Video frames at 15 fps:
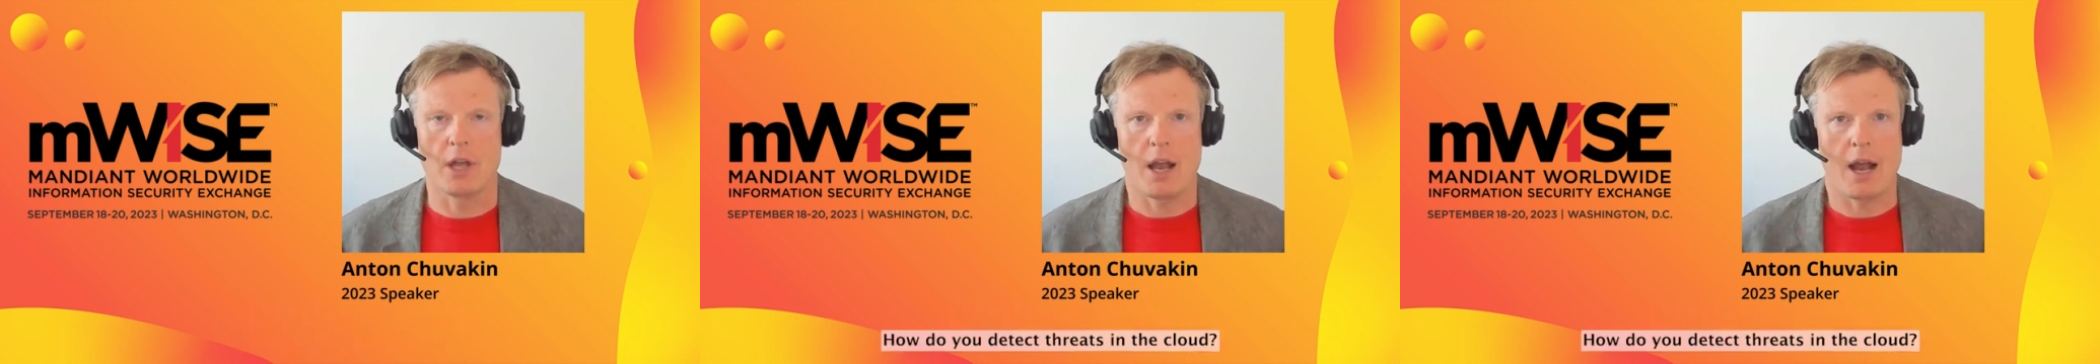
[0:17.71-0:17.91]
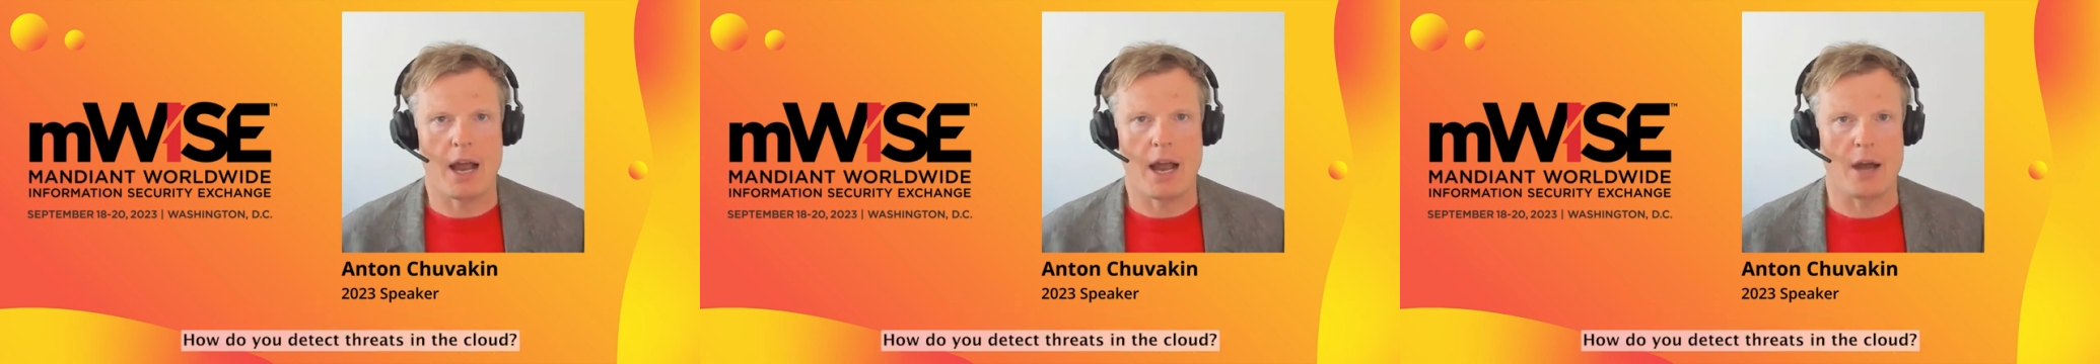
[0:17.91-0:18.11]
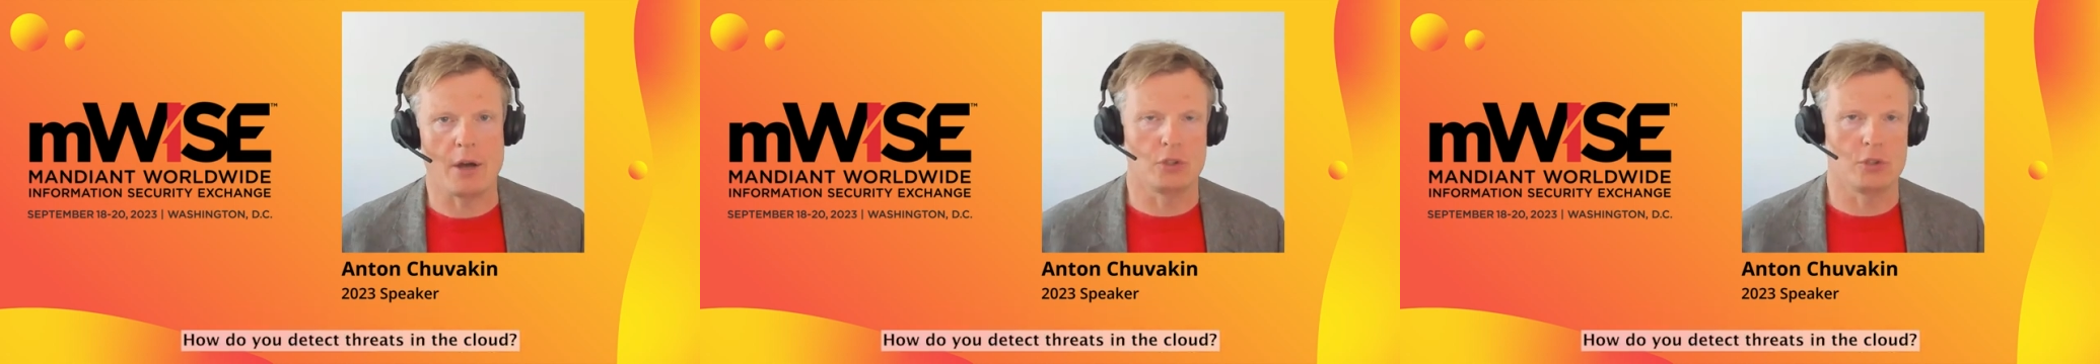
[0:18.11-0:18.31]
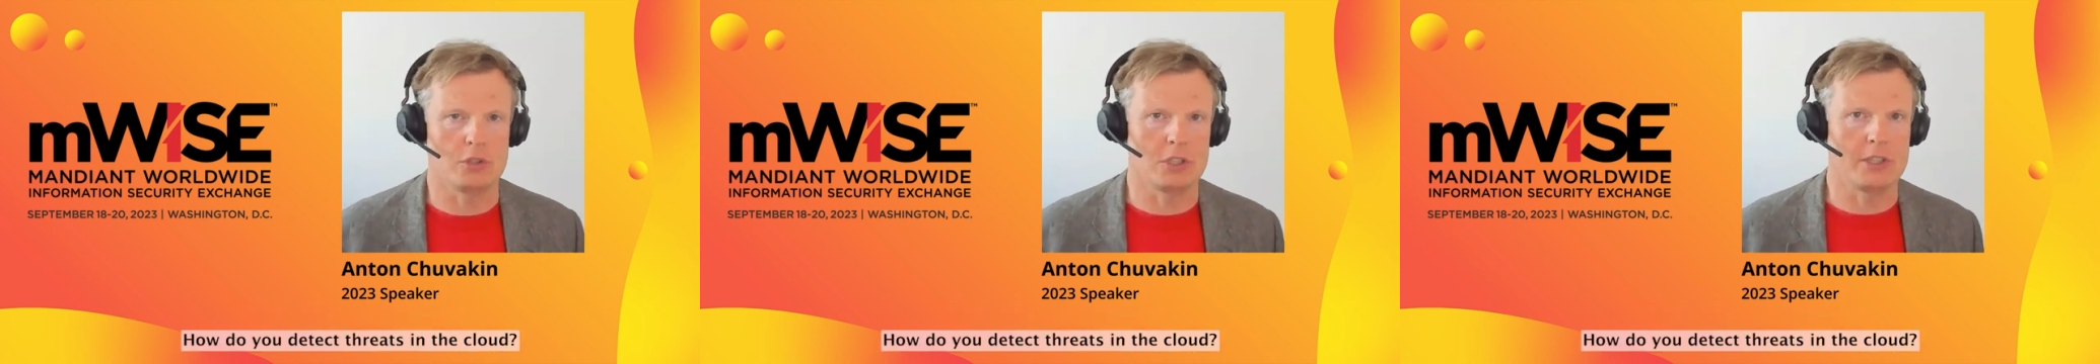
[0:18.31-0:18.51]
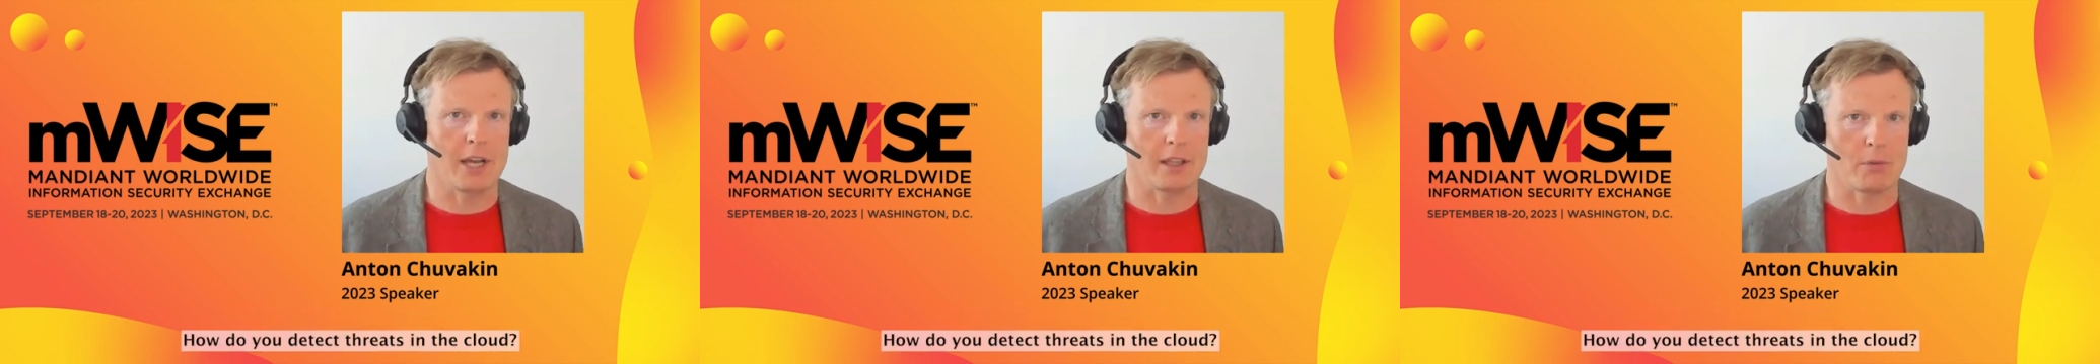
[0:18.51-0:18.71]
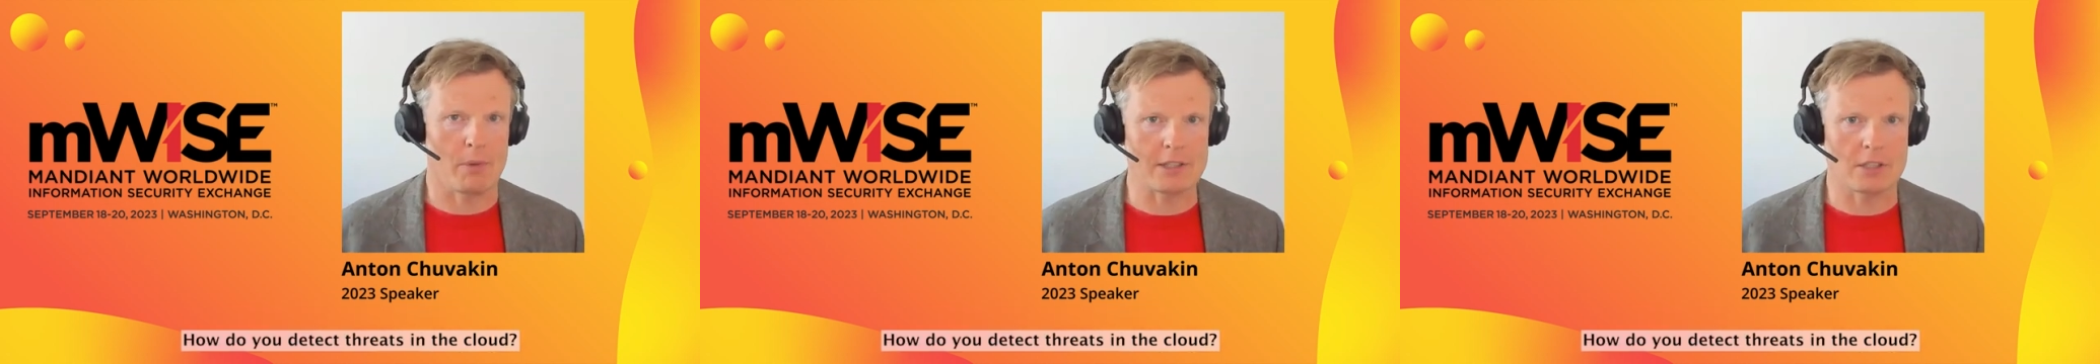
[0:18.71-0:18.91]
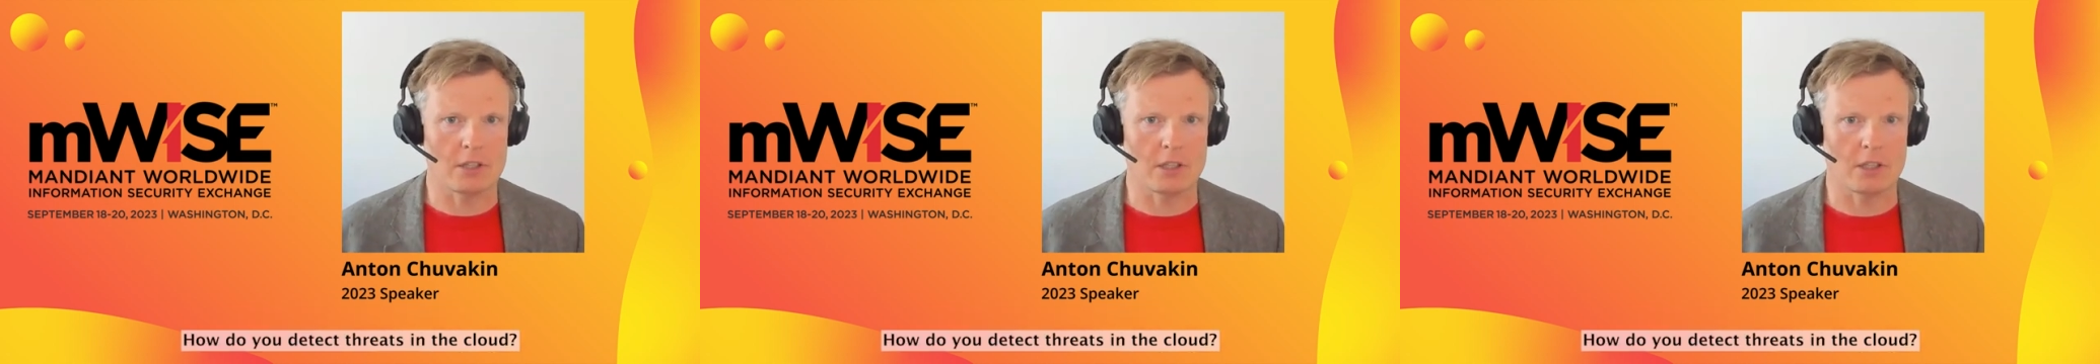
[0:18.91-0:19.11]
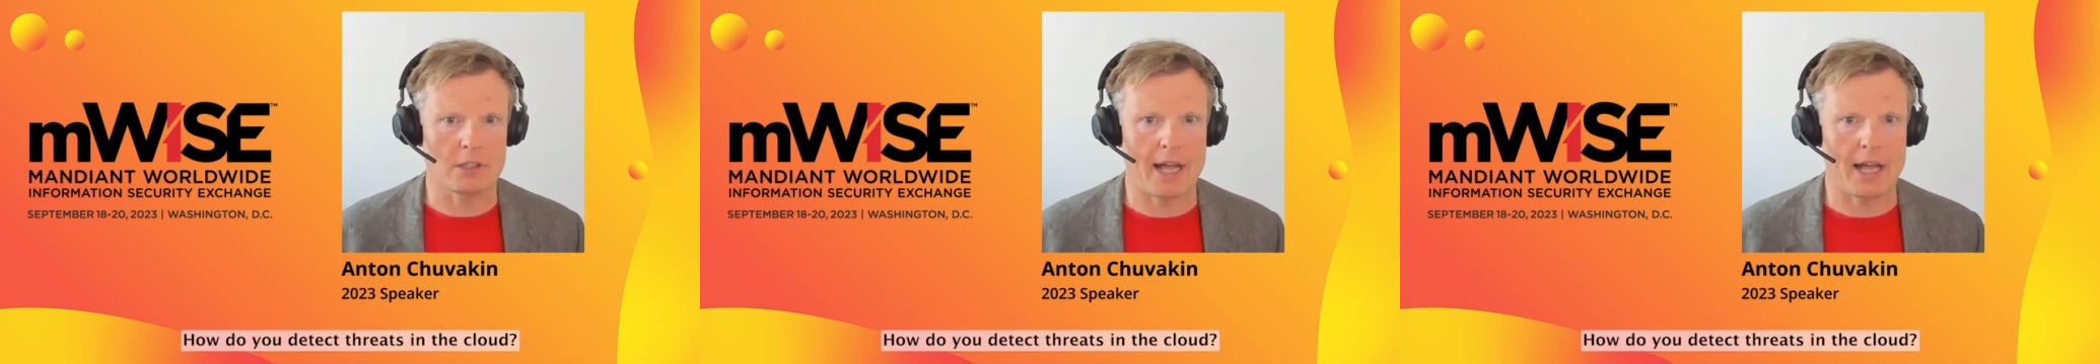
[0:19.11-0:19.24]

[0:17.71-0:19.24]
How do you detect threats in the